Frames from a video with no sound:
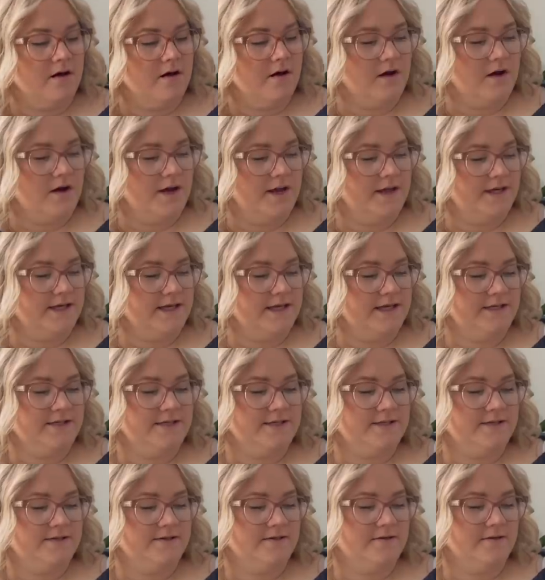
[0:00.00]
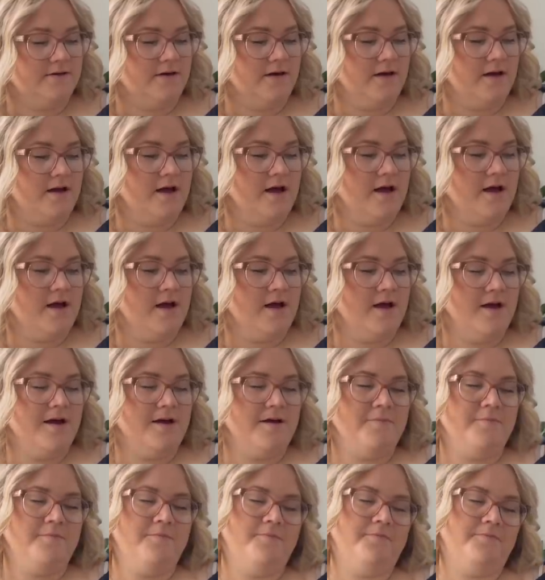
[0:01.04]
I did,
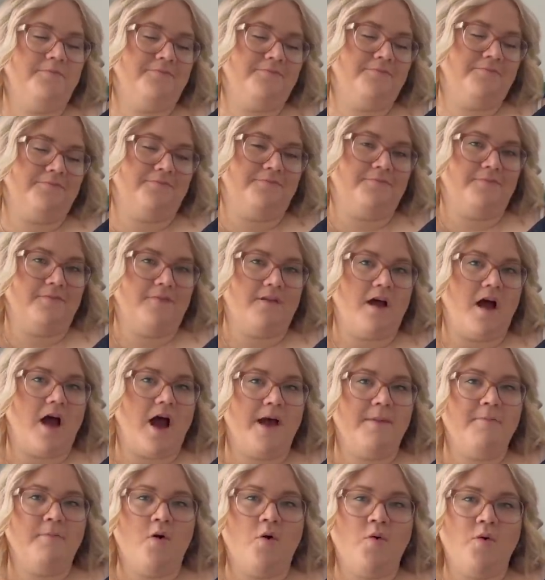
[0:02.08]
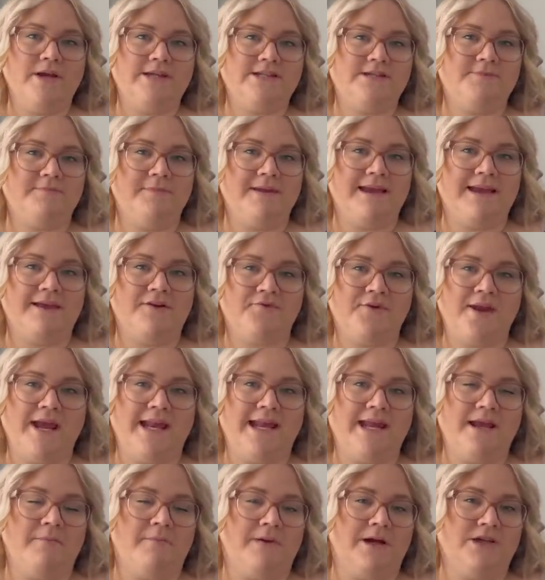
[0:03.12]
uh, I'm always
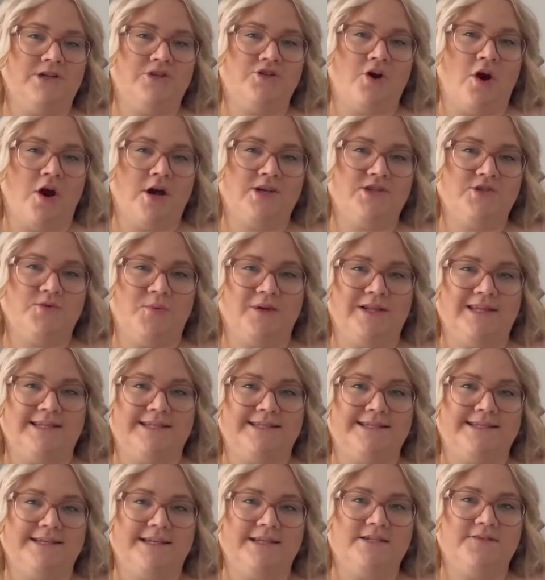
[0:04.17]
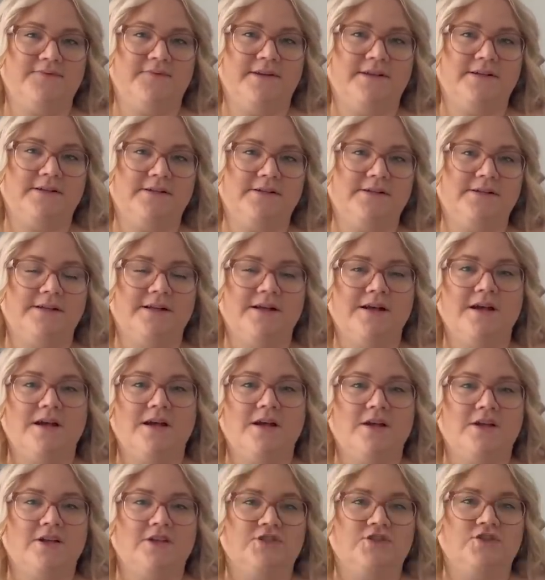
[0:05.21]
creating my charts with Stitch Fiddle.
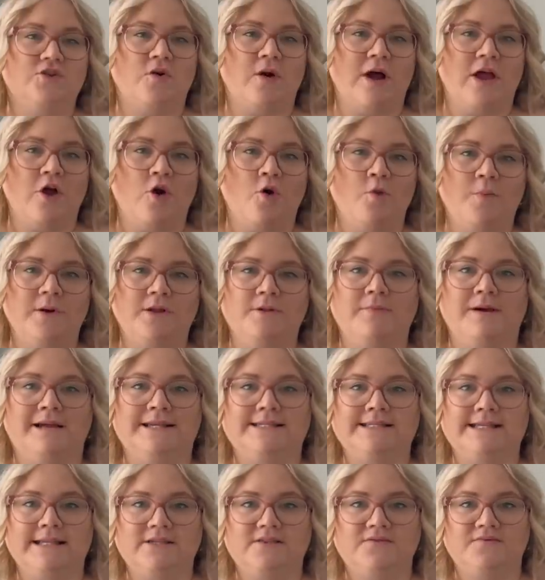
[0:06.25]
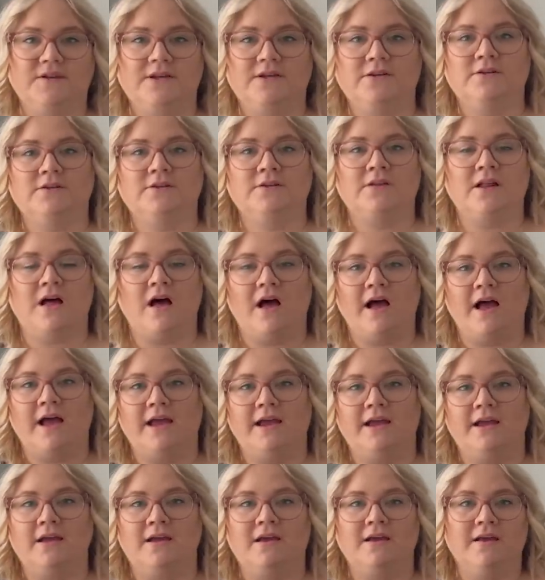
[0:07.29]
So I opened my Stitch Fiddle,
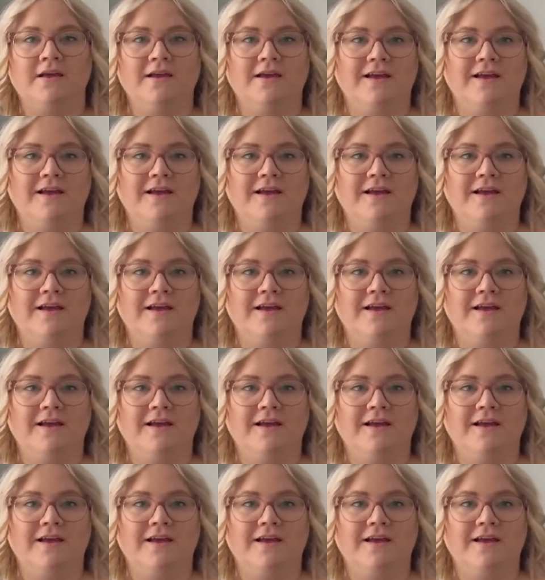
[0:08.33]
I,